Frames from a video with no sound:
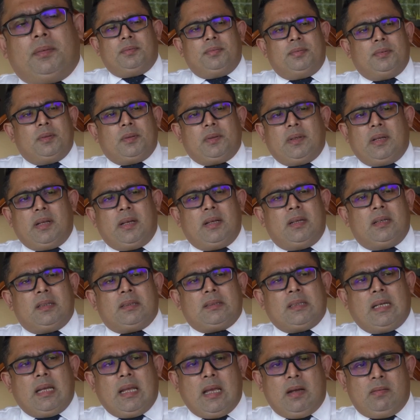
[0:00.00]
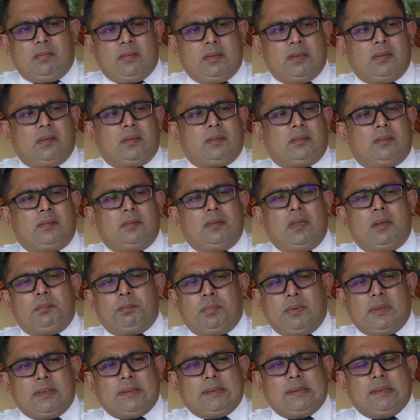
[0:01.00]
of Ukrainians, I have talked to them
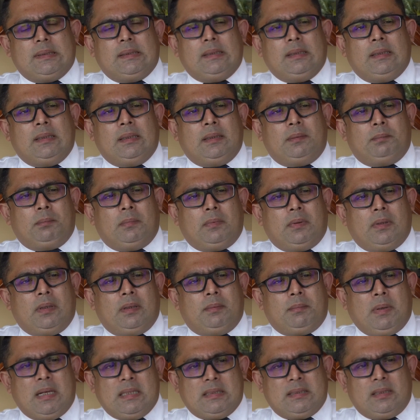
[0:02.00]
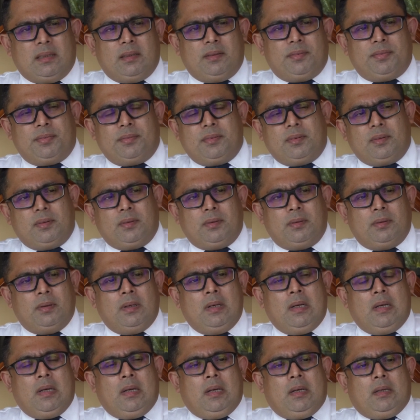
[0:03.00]
personally in myself.
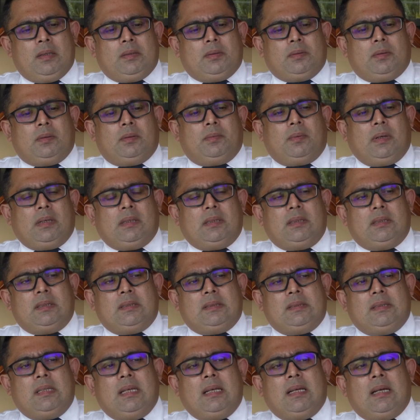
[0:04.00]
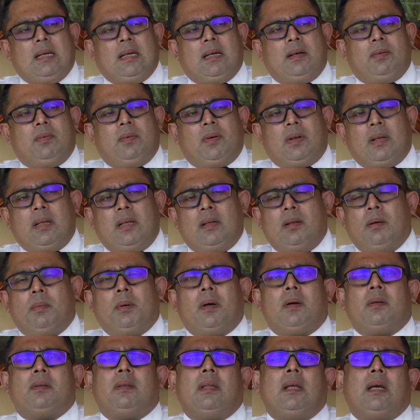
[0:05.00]
So what is they are worried
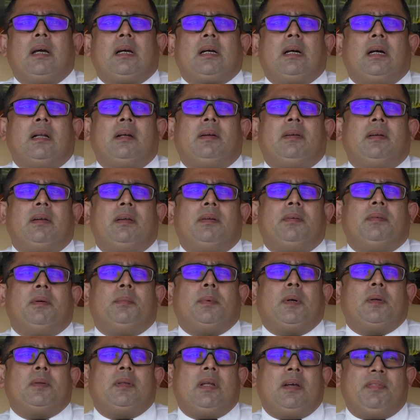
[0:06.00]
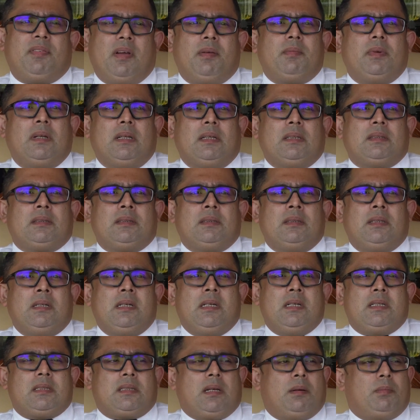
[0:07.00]
about their country, about their families.
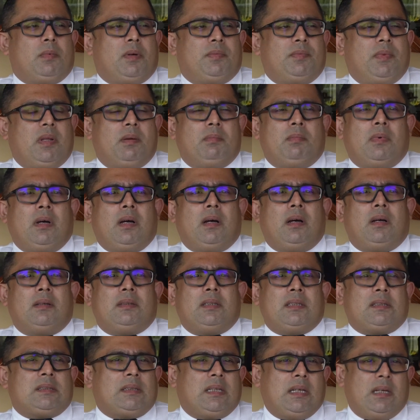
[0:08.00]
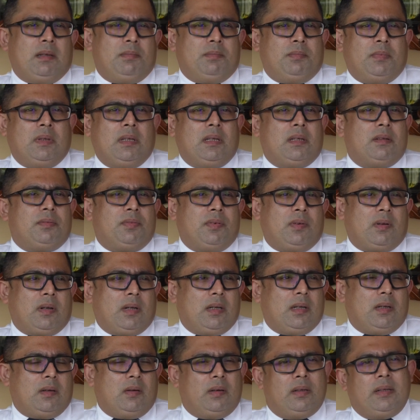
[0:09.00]
Some of them just came here for
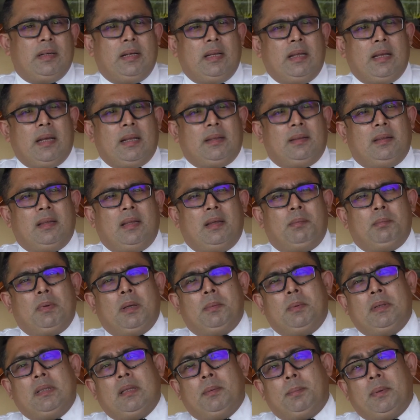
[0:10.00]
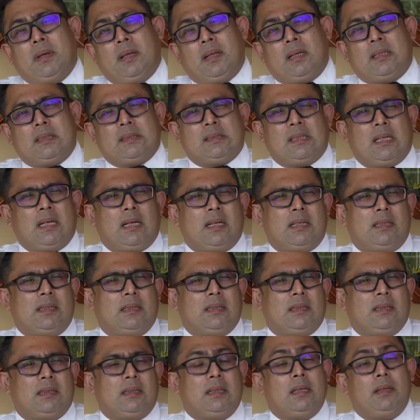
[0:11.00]
a holiday and they maybe the parents are
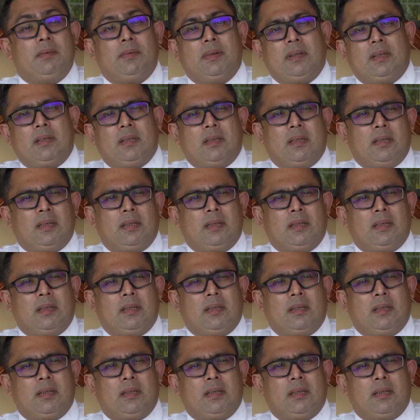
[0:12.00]
live